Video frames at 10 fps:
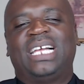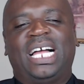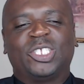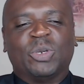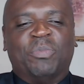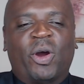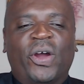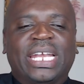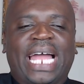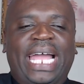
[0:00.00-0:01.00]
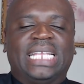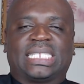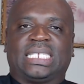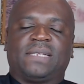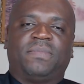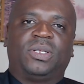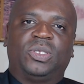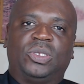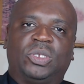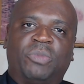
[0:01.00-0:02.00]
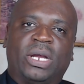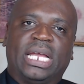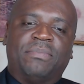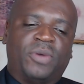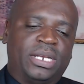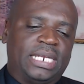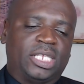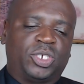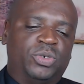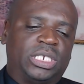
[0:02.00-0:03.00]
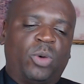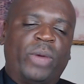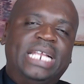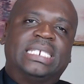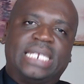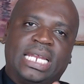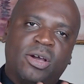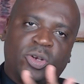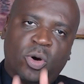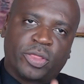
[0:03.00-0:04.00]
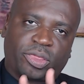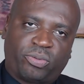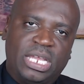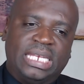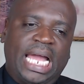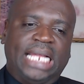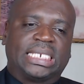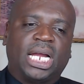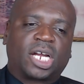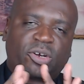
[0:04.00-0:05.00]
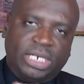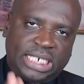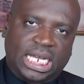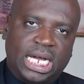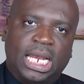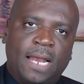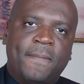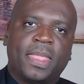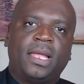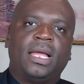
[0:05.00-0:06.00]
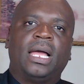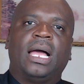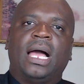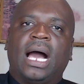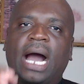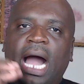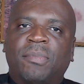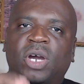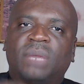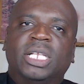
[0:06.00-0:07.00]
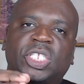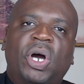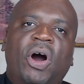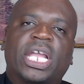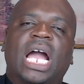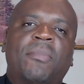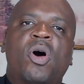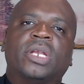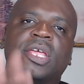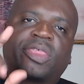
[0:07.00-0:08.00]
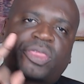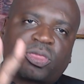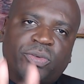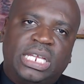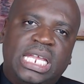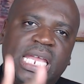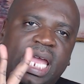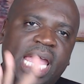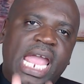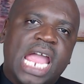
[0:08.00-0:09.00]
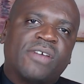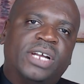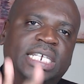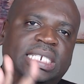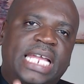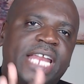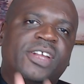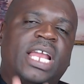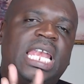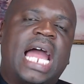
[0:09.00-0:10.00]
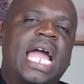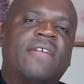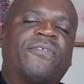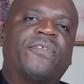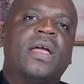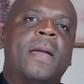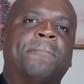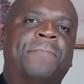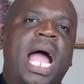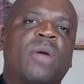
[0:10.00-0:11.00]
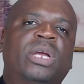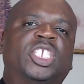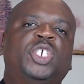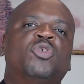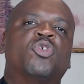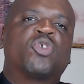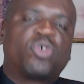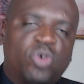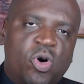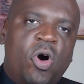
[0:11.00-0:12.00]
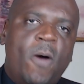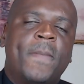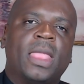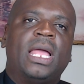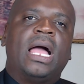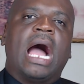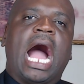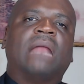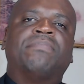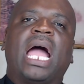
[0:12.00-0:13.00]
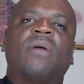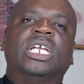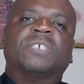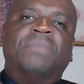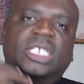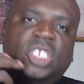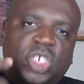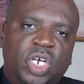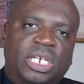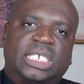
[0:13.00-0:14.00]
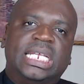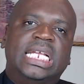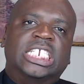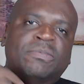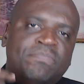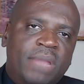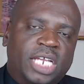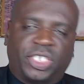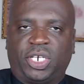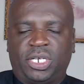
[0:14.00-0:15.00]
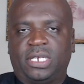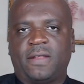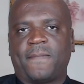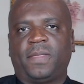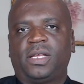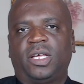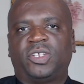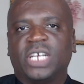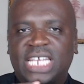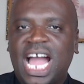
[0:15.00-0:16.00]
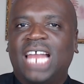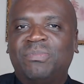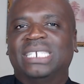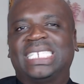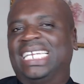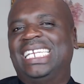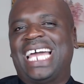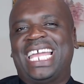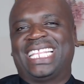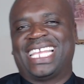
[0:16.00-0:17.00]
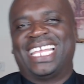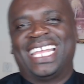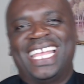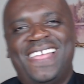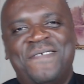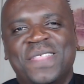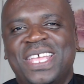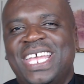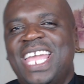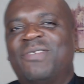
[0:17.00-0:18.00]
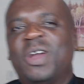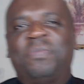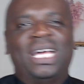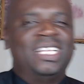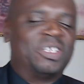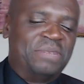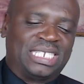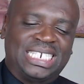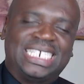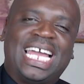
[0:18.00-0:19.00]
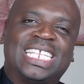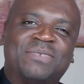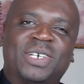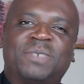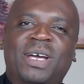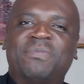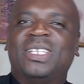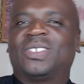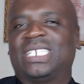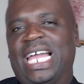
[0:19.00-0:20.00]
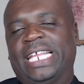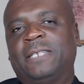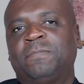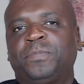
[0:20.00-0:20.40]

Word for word: And tomorrow night, Monday, Tuesday, Wednesday, those 3 nights are critical. I'm going to be talking about the 3 areas in your life by which you grow and by which maturity is measured. So you can't miss any night. If you're planning to miss any night, it must have been tonight.